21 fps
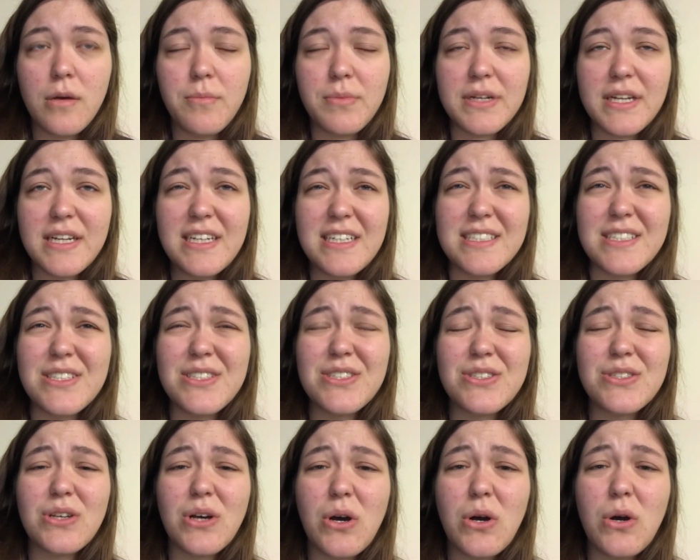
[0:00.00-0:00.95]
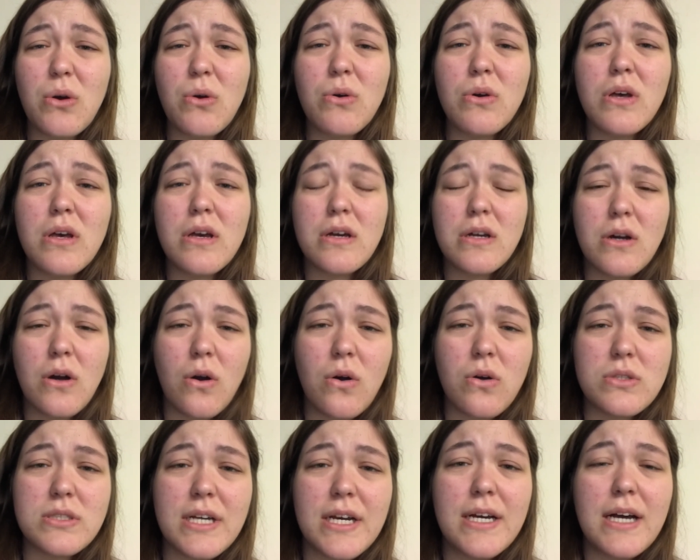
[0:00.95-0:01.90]
But it is so
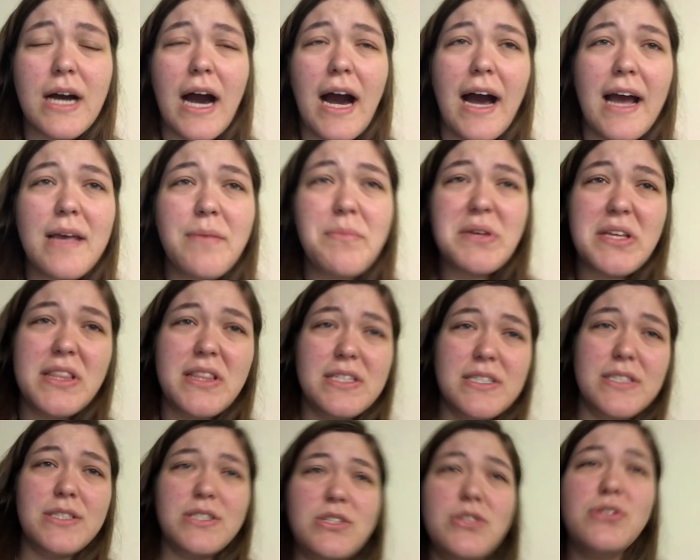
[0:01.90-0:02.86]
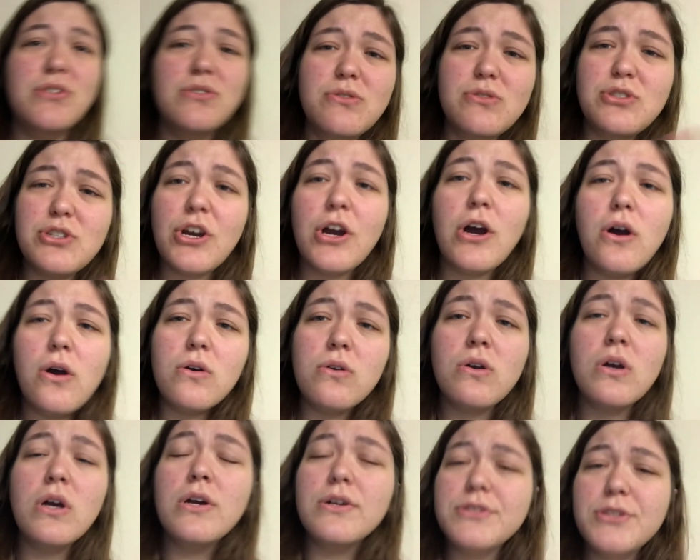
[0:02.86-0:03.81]
cold. I'm in this huge
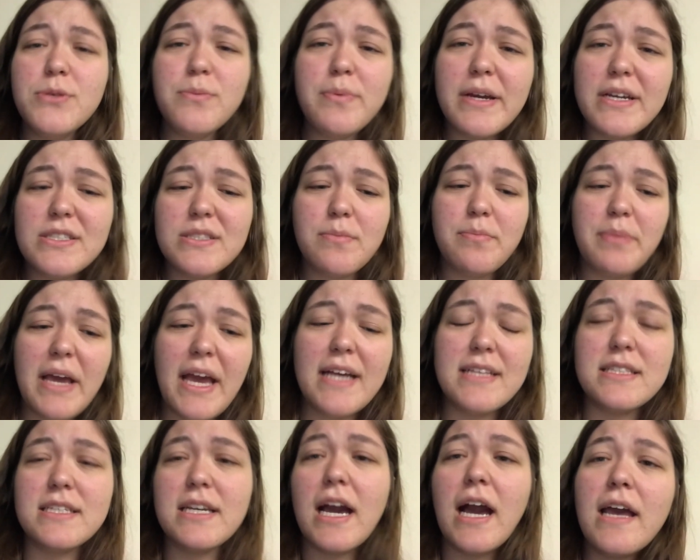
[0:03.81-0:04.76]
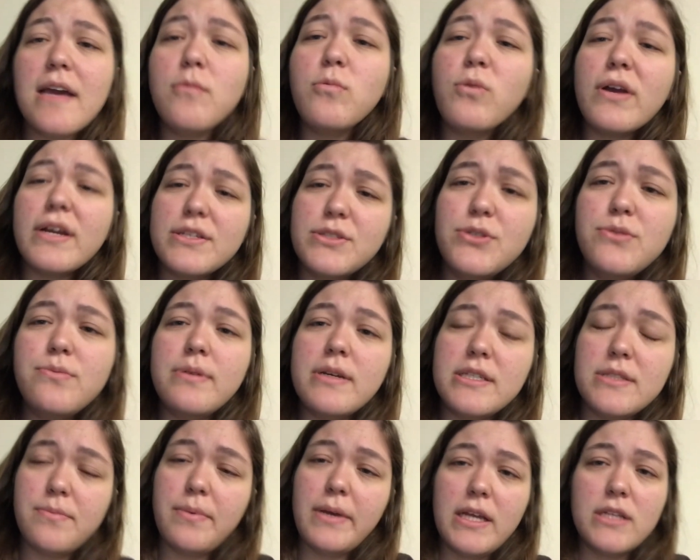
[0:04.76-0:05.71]
coat, two pairs of pants. Like, I am wearing two
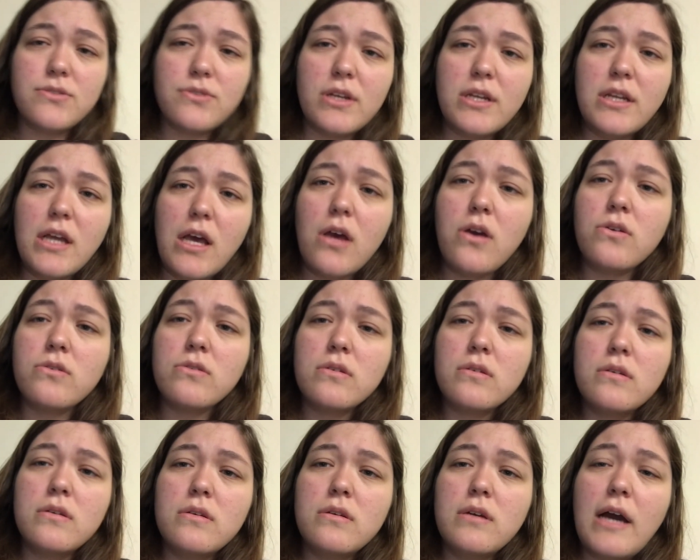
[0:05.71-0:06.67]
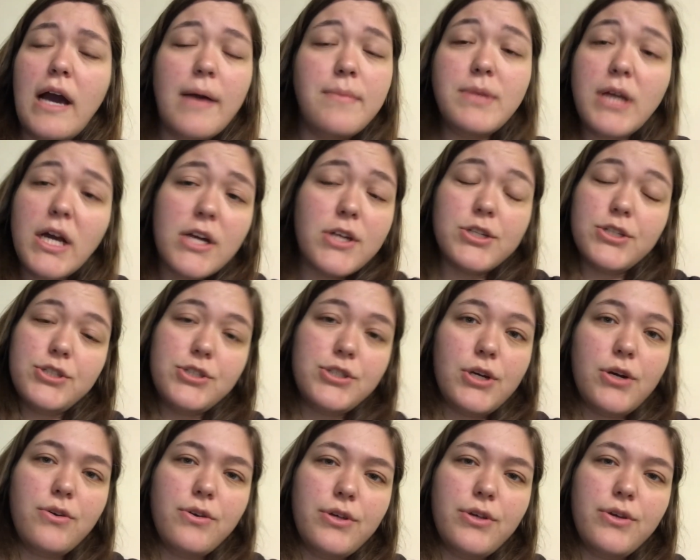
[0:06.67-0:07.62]
pairs of pants right now. I'm not gonna
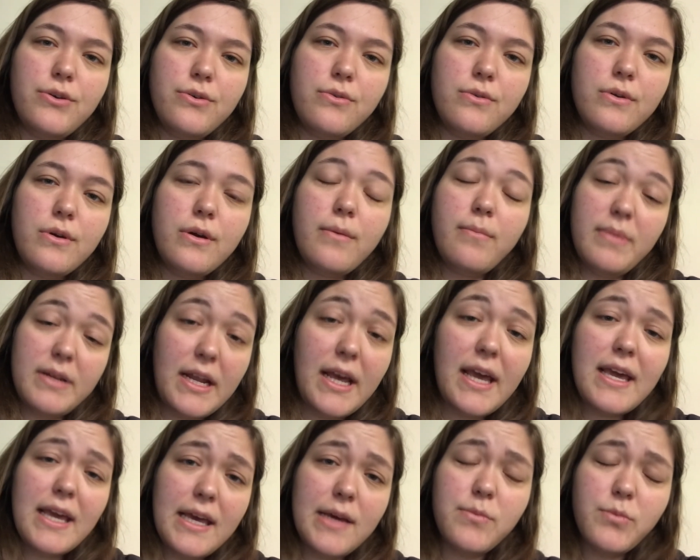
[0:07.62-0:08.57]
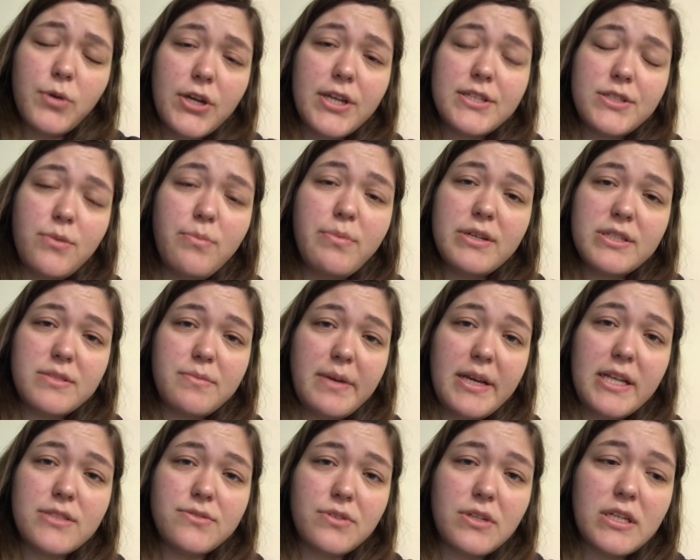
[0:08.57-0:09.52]
show you. But I am wearing two pairs of
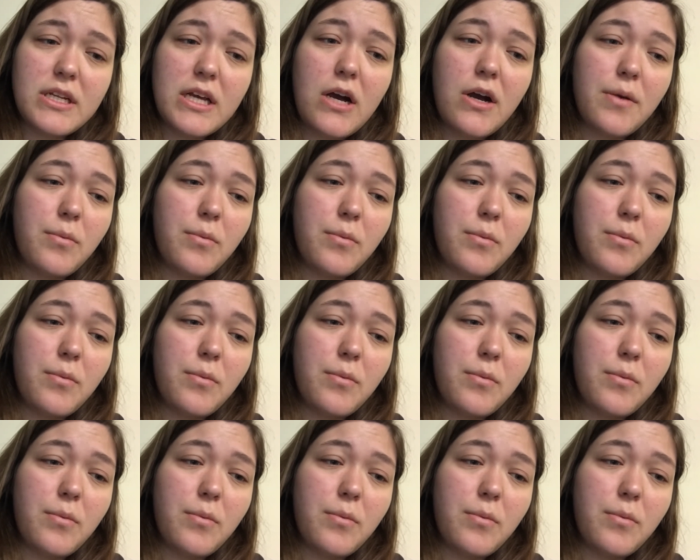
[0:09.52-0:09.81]
pants right now.